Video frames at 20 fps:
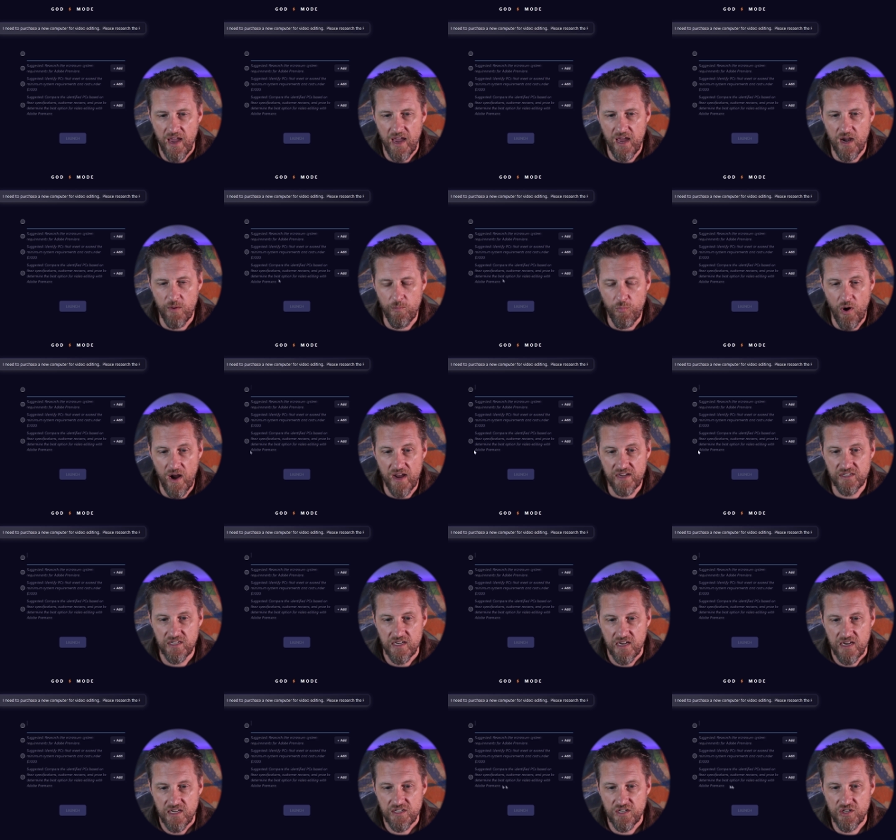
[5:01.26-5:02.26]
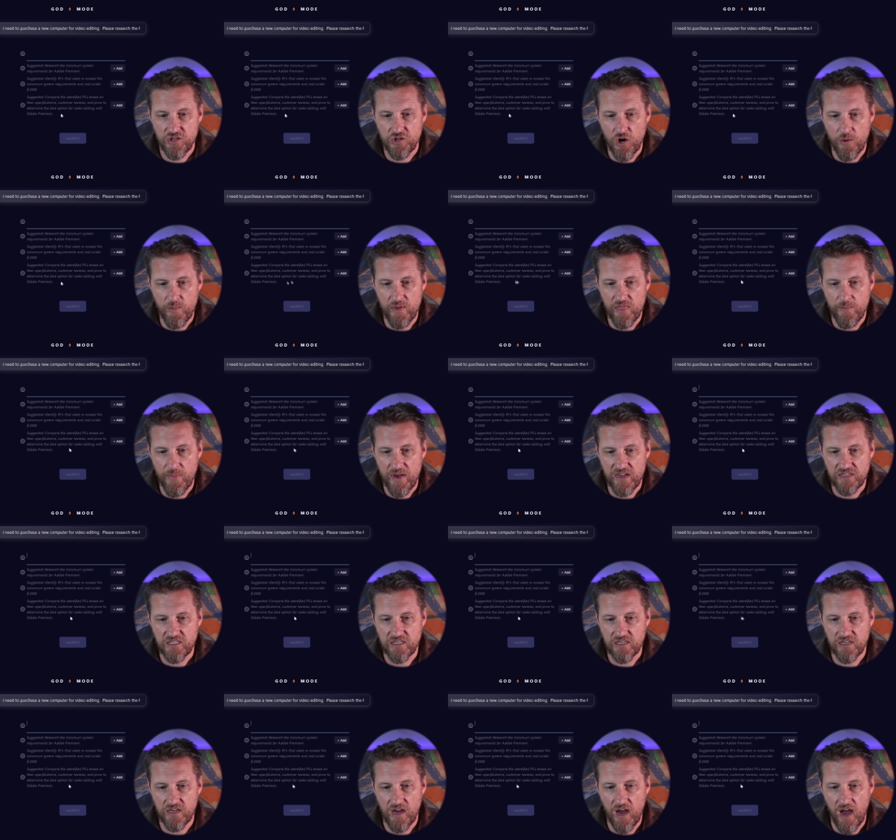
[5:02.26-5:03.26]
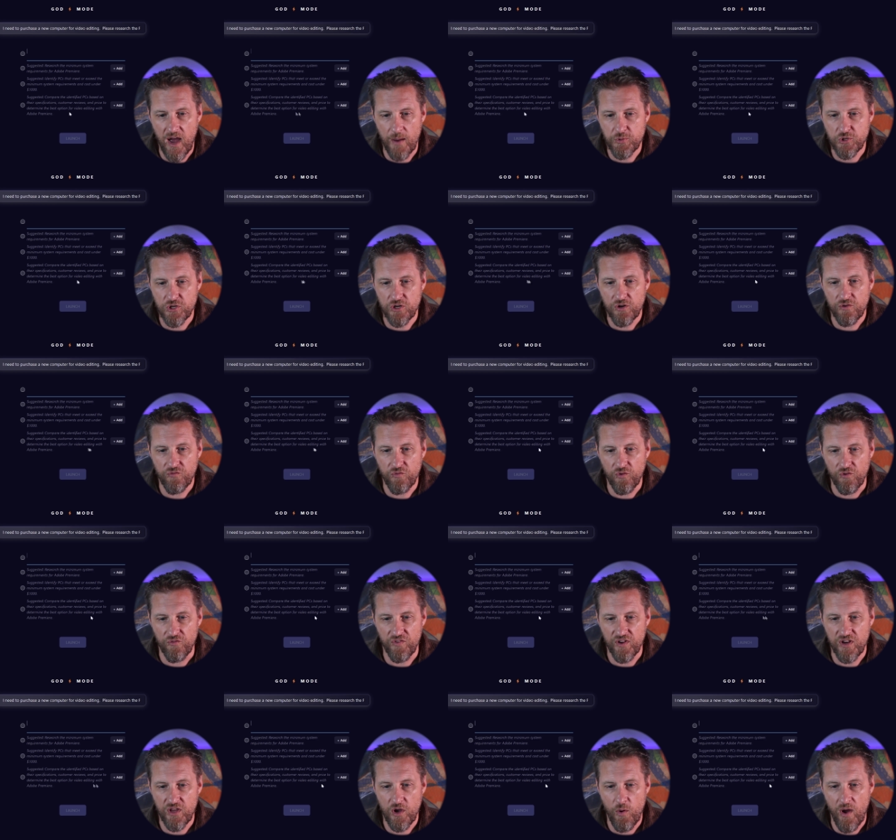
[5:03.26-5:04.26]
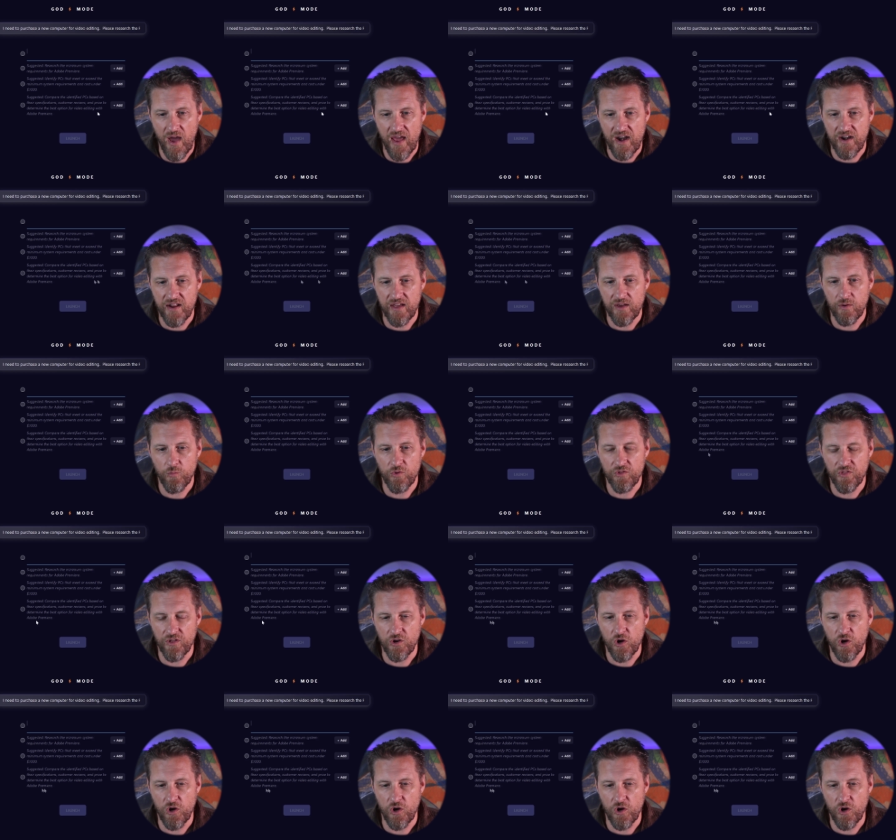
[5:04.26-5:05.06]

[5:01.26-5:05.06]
and price to determine the best option for video editing with